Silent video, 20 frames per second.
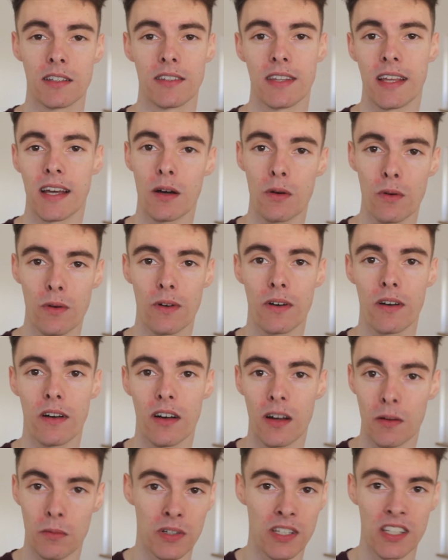Now,
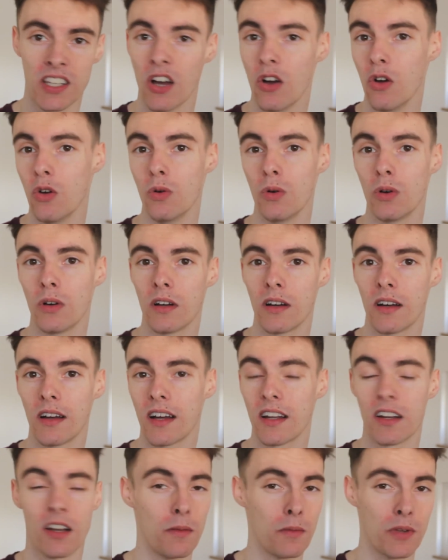I'm going to go
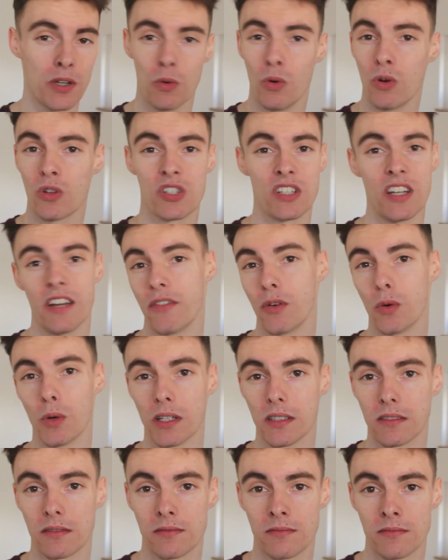and I'm going to watch another
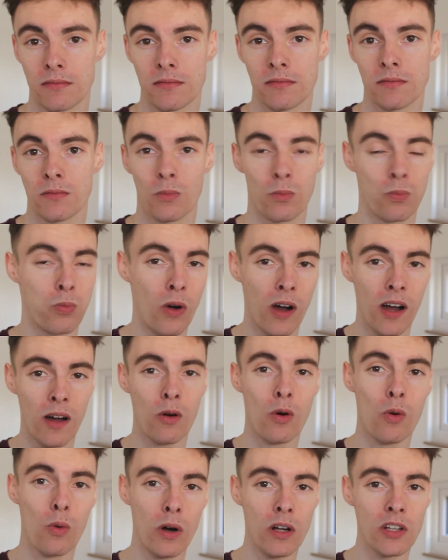one. What I
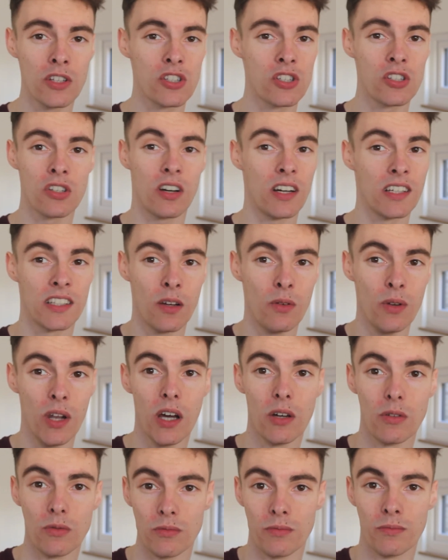will watch, I don't
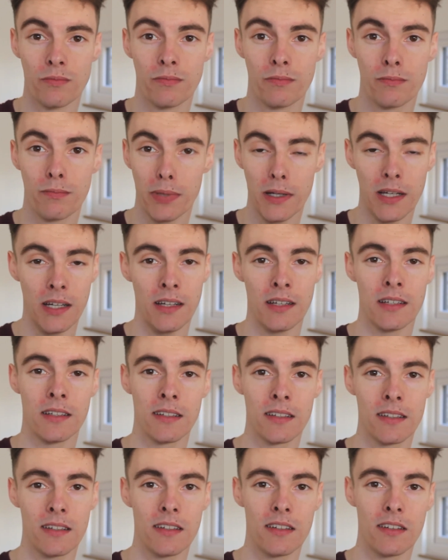know. But
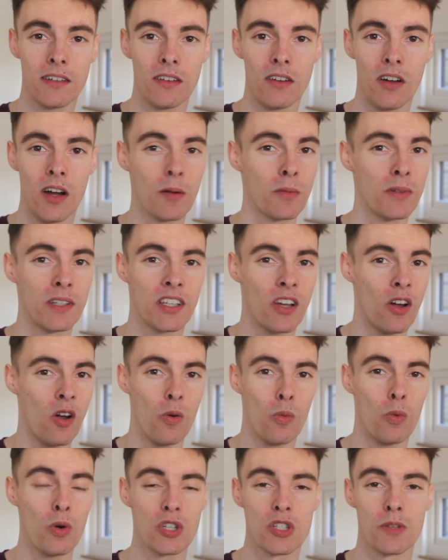I'm going to
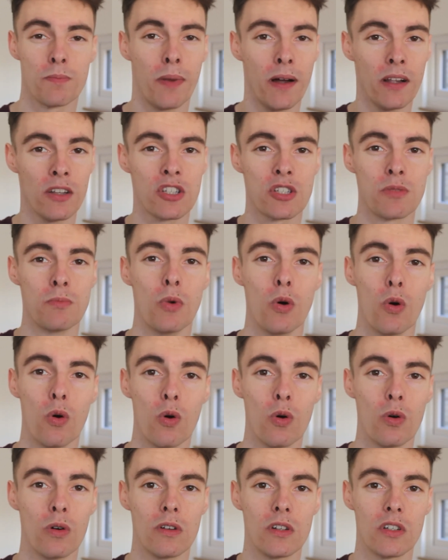go and watch a bunch
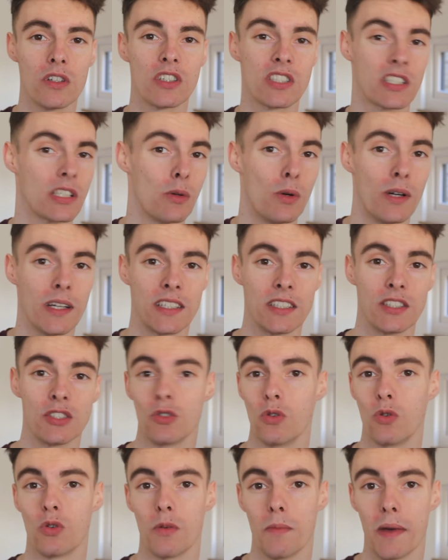more so I can
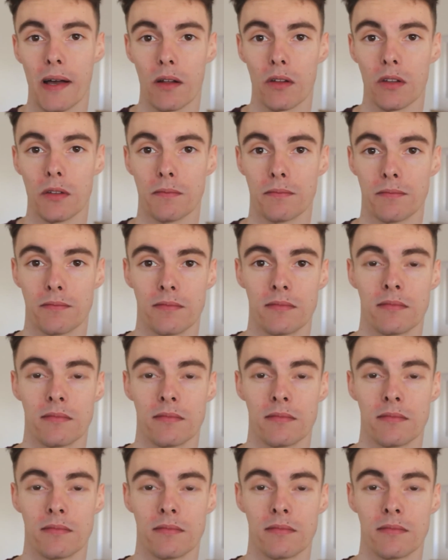talk about them.